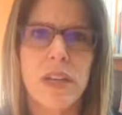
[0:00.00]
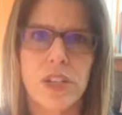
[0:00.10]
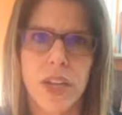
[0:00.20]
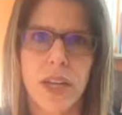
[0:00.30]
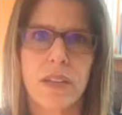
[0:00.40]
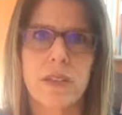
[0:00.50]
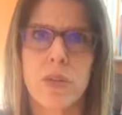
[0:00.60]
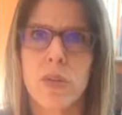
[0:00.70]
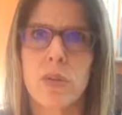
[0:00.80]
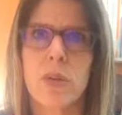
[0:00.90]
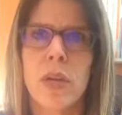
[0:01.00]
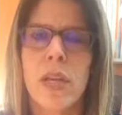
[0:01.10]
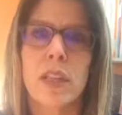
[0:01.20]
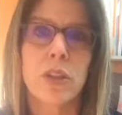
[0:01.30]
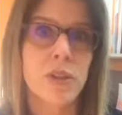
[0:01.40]
child to
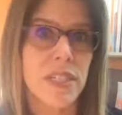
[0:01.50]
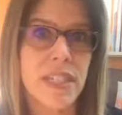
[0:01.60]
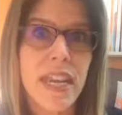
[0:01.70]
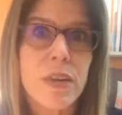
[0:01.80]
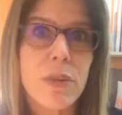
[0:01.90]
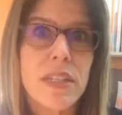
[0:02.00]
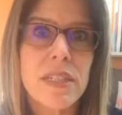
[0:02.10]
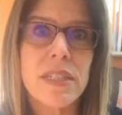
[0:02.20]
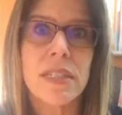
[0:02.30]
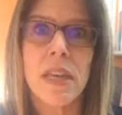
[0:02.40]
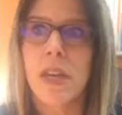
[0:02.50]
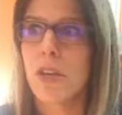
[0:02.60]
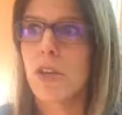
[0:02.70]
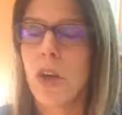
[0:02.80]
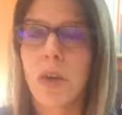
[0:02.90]
learn to take risks,
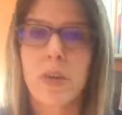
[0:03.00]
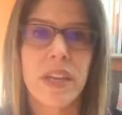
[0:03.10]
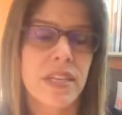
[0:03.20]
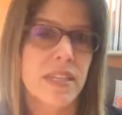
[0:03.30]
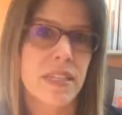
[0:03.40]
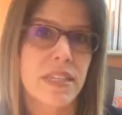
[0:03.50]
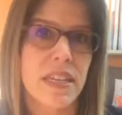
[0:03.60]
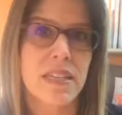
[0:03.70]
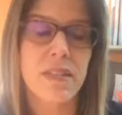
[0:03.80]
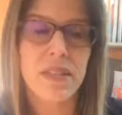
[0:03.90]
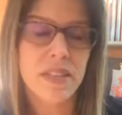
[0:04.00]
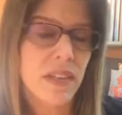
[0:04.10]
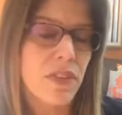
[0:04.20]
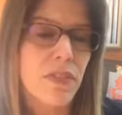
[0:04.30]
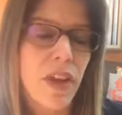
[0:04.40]
know that it's a
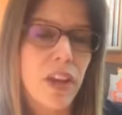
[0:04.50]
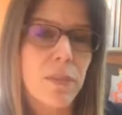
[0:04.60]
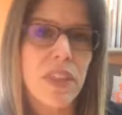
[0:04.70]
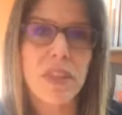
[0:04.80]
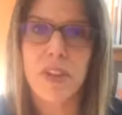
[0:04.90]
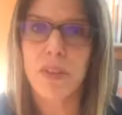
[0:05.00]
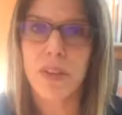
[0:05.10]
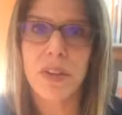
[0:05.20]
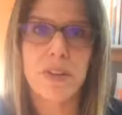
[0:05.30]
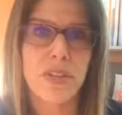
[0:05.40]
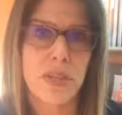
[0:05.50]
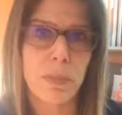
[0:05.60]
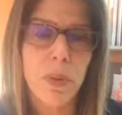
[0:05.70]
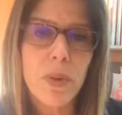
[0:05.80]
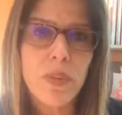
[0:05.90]
safe environment, that you're there to
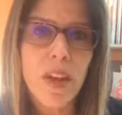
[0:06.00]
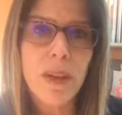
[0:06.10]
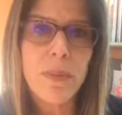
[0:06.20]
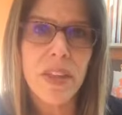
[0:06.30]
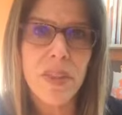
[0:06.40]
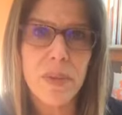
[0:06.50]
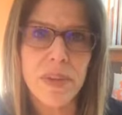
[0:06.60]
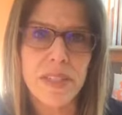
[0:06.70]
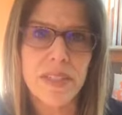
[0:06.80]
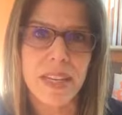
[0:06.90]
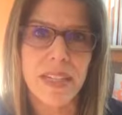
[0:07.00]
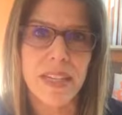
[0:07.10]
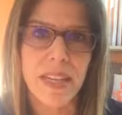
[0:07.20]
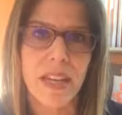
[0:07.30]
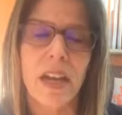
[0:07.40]
support them in their risk
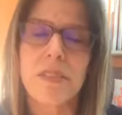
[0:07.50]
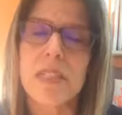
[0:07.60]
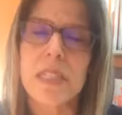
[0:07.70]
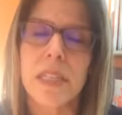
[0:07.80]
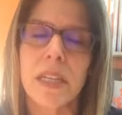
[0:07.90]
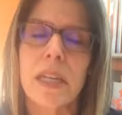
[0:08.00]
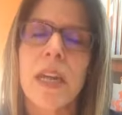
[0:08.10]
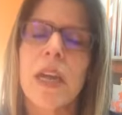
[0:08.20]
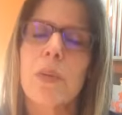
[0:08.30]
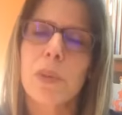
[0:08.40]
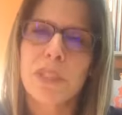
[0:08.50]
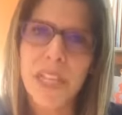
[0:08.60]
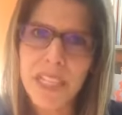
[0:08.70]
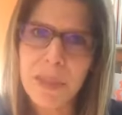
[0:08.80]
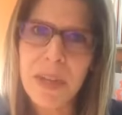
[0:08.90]
taking. Obviously, when we're
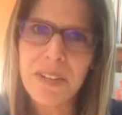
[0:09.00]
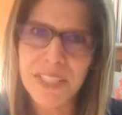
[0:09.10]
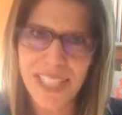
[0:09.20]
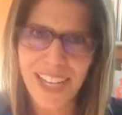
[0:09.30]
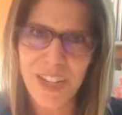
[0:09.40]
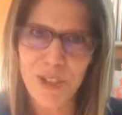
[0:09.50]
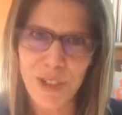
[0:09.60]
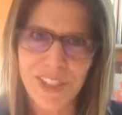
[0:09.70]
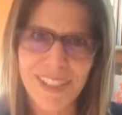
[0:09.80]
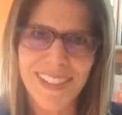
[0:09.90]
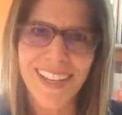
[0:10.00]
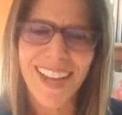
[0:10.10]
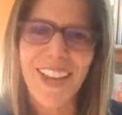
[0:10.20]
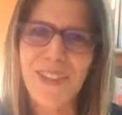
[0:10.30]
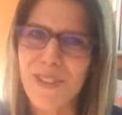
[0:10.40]
talking about teenagers,
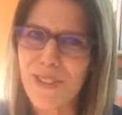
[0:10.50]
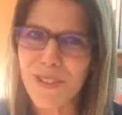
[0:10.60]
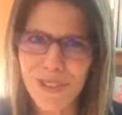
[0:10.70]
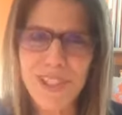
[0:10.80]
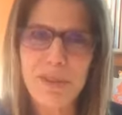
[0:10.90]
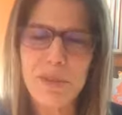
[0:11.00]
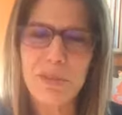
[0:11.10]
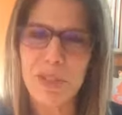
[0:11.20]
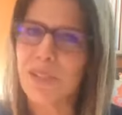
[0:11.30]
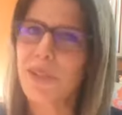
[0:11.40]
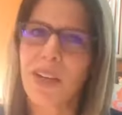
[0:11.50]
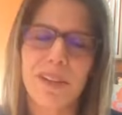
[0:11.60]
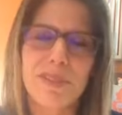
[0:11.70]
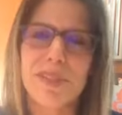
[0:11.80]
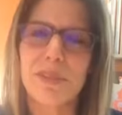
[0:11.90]
there's certain types of risks,
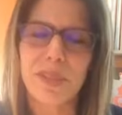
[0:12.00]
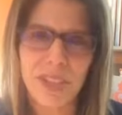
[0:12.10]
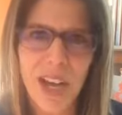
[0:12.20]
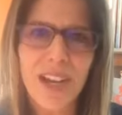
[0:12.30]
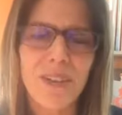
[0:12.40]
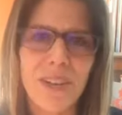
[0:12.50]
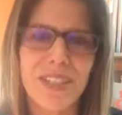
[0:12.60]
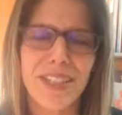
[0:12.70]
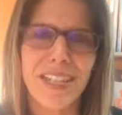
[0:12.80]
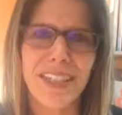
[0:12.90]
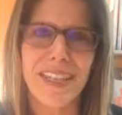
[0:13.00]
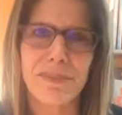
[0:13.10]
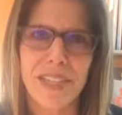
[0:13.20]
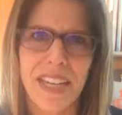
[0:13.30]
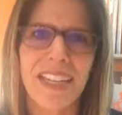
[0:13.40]
obviously, we're not going to let them
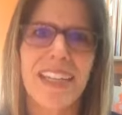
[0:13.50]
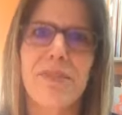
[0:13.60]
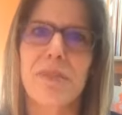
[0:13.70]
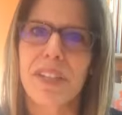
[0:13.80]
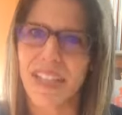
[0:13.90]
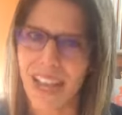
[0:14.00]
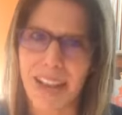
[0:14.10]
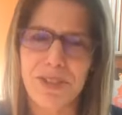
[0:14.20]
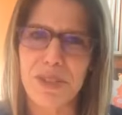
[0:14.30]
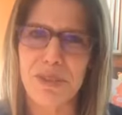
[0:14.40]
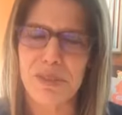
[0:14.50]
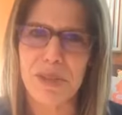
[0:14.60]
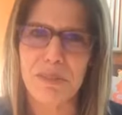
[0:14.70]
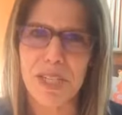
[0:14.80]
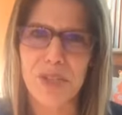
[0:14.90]
take, and we're going to have to do
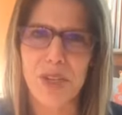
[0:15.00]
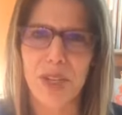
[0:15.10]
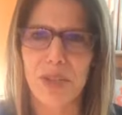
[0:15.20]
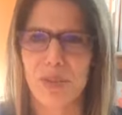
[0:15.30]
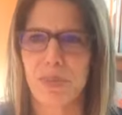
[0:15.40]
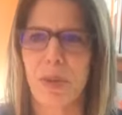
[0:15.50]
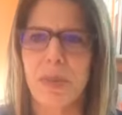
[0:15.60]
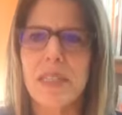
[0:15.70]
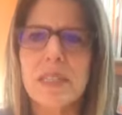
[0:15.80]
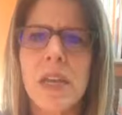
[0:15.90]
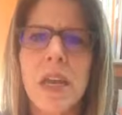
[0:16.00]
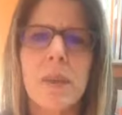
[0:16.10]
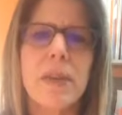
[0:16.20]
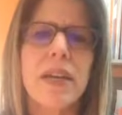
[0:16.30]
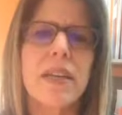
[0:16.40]
some teaching in those moments.
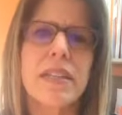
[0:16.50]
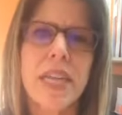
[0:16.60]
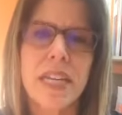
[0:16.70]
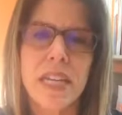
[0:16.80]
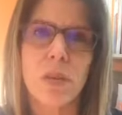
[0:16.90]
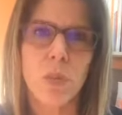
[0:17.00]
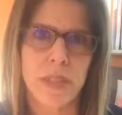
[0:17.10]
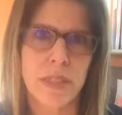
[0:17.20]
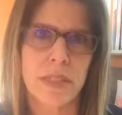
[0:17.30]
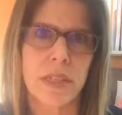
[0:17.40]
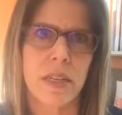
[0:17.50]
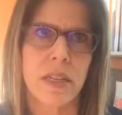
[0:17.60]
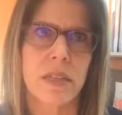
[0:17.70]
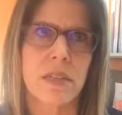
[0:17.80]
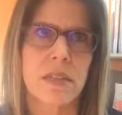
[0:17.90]
But taking risks
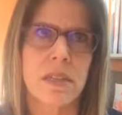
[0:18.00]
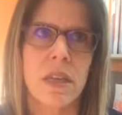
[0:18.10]
is